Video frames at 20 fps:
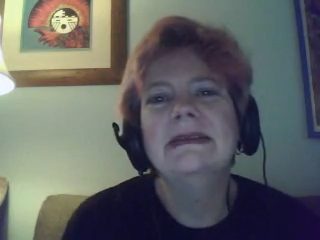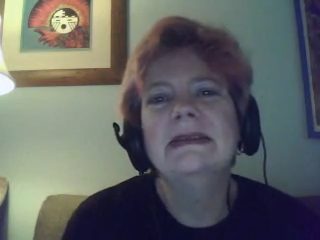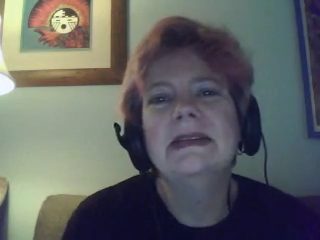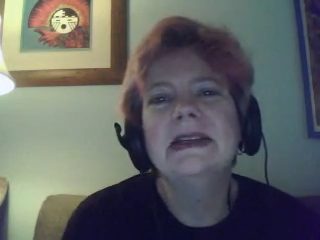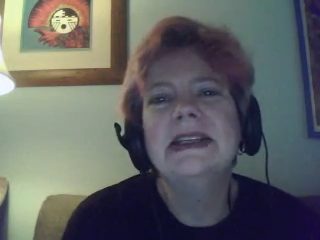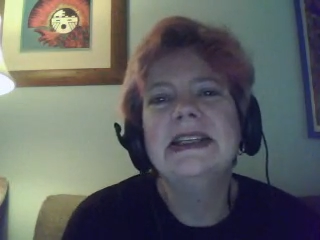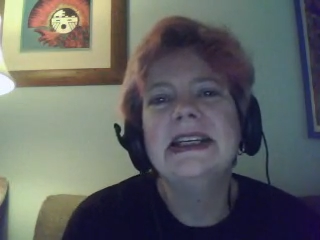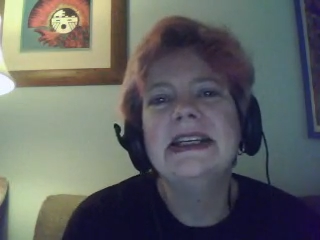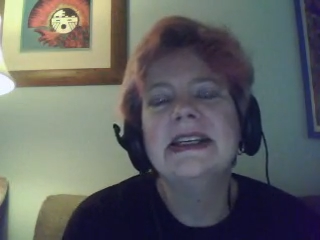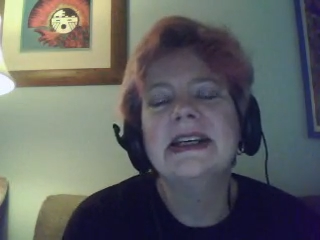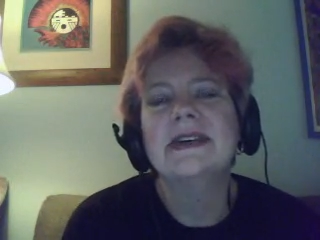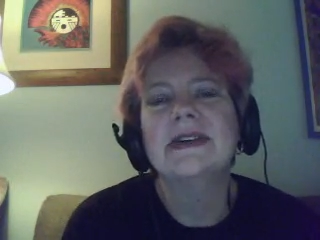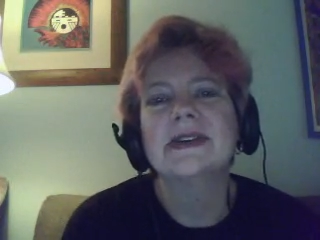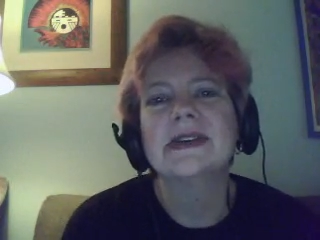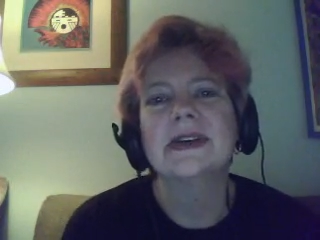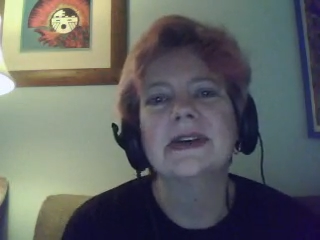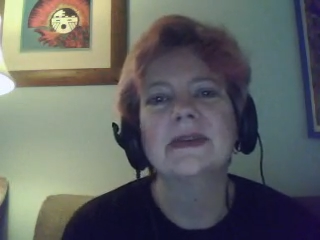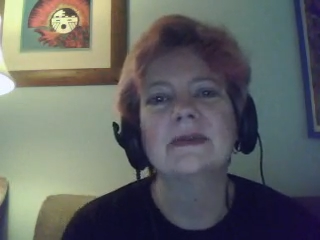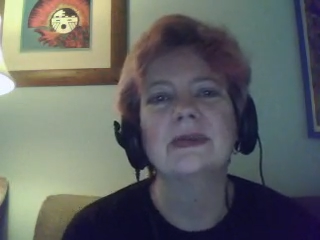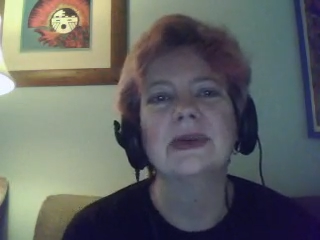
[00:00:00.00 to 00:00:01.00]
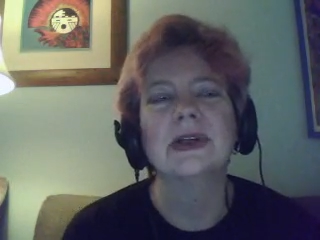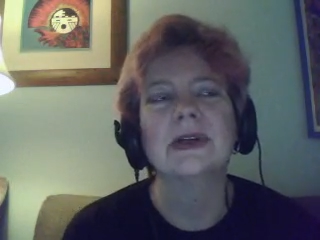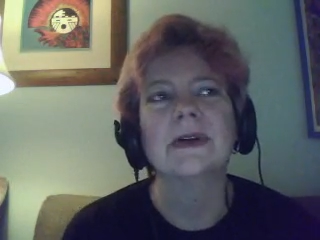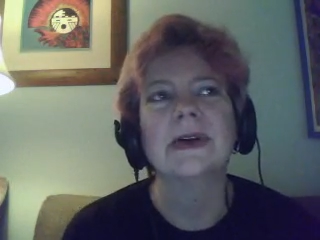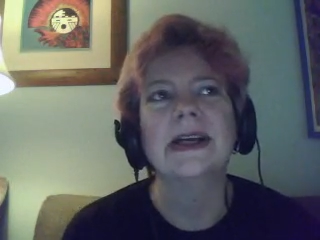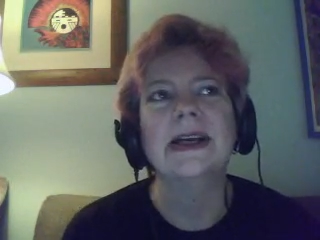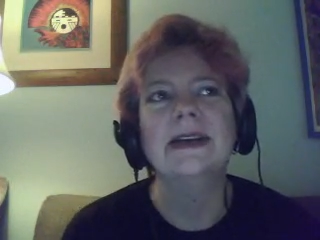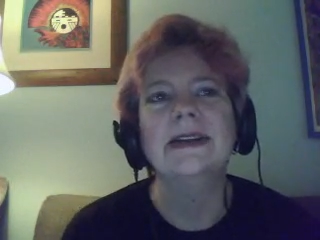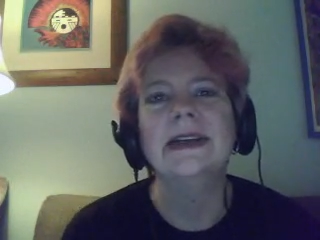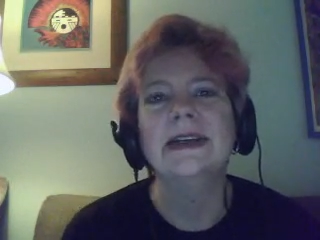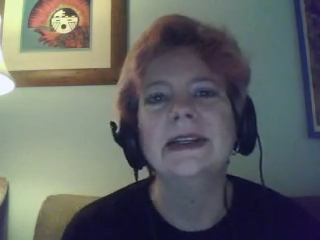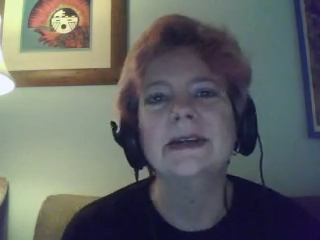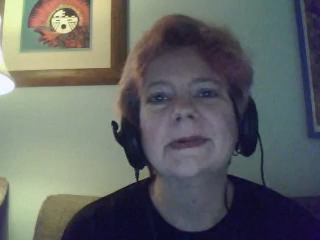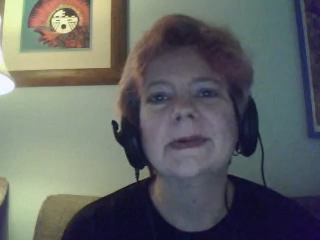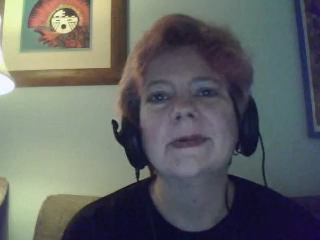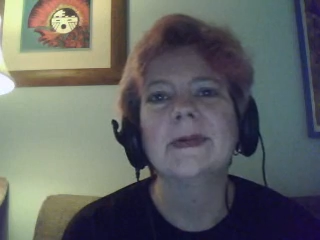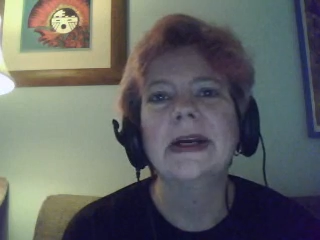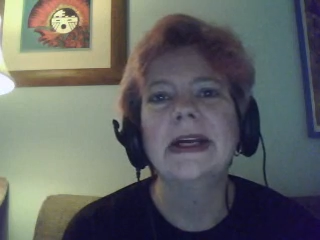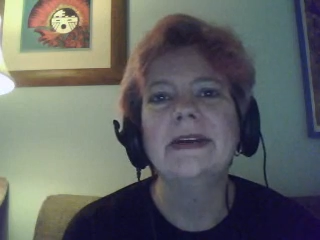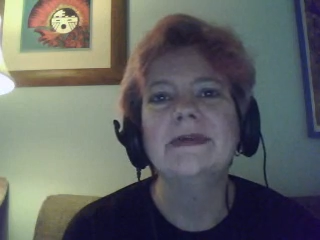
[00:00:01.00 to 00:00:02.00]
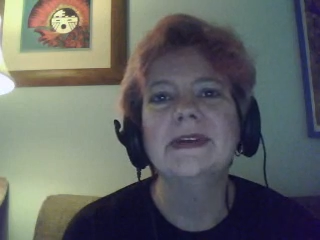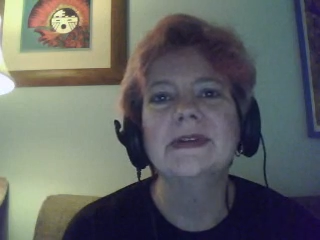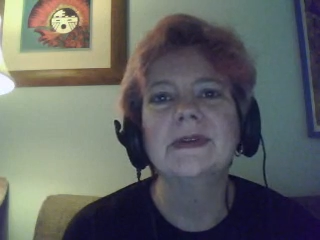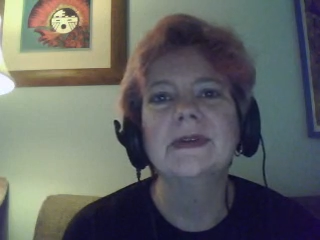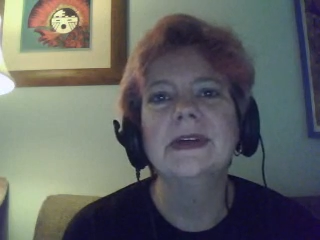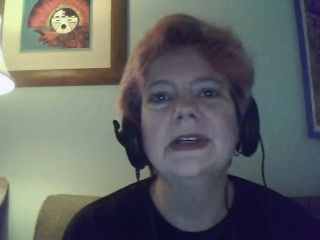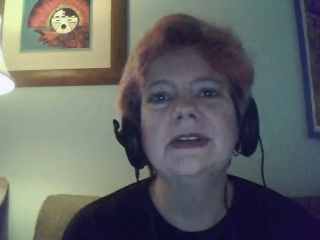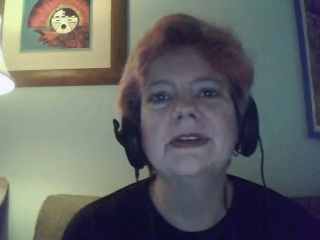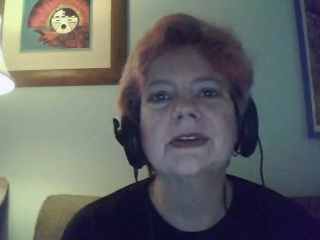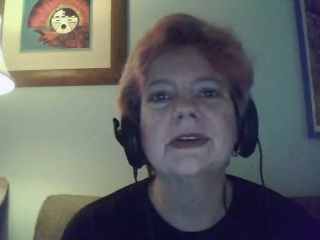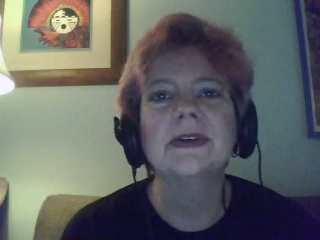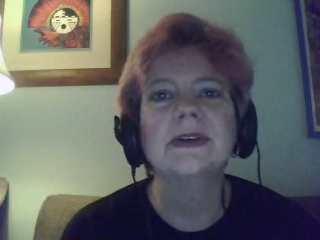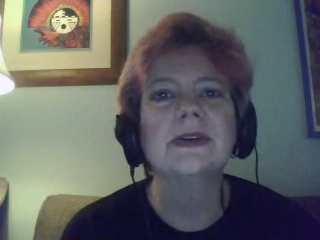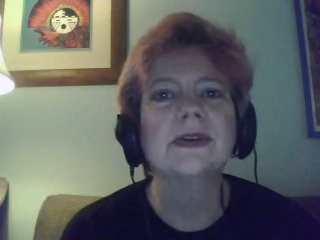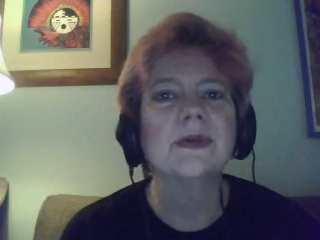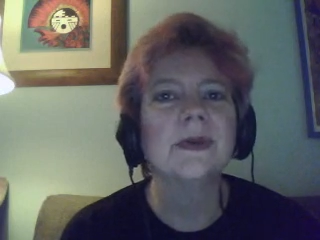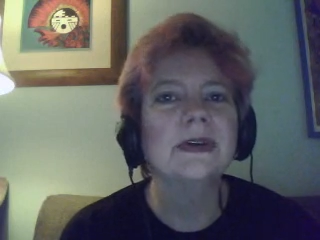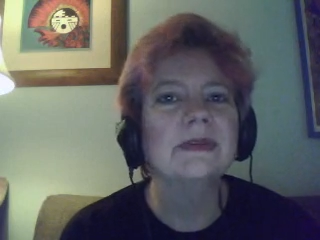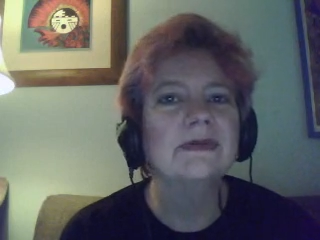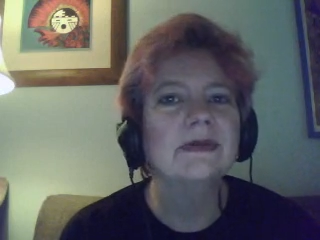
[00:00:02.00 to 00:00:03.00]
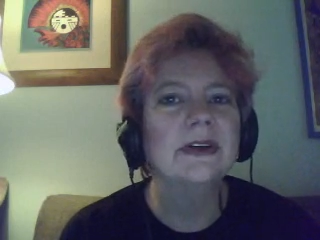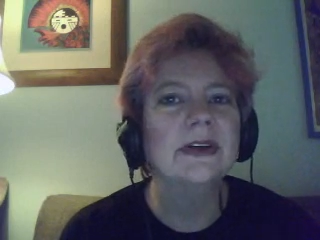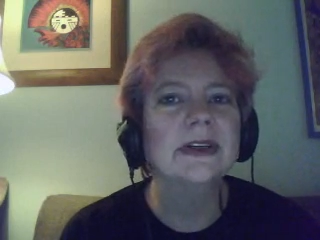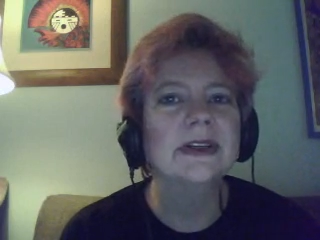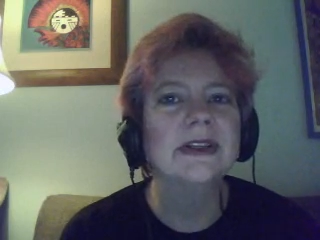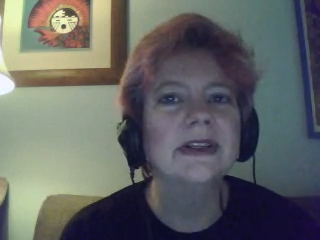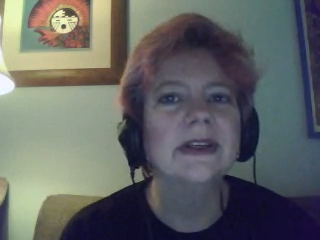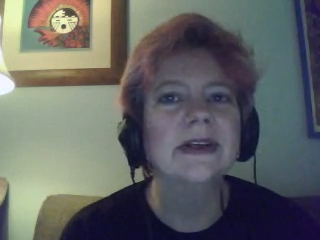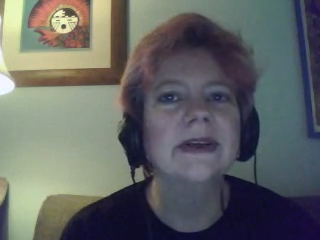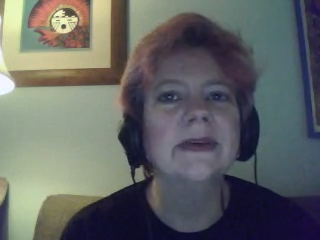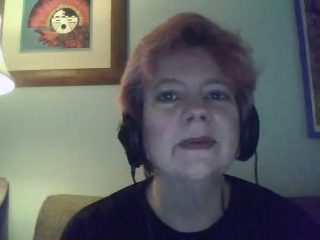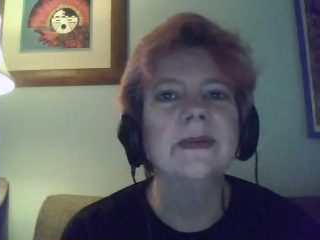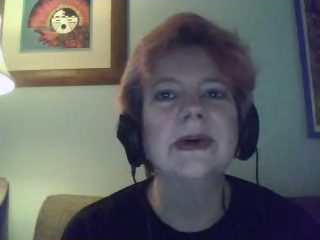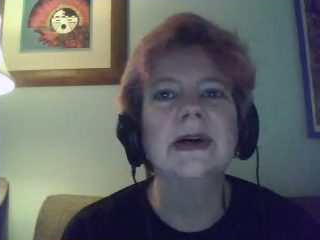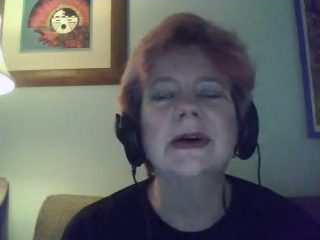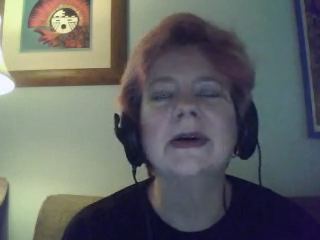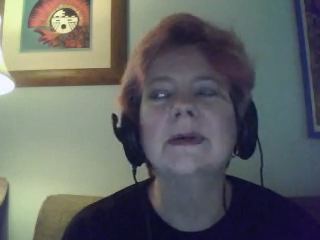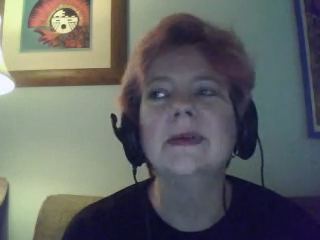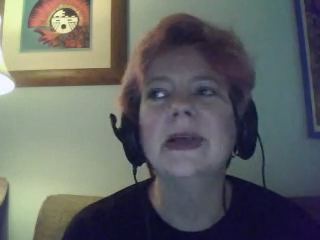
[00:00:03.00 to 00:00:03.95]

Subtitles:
details are blurry. I think there were waves of creatures. We fought them.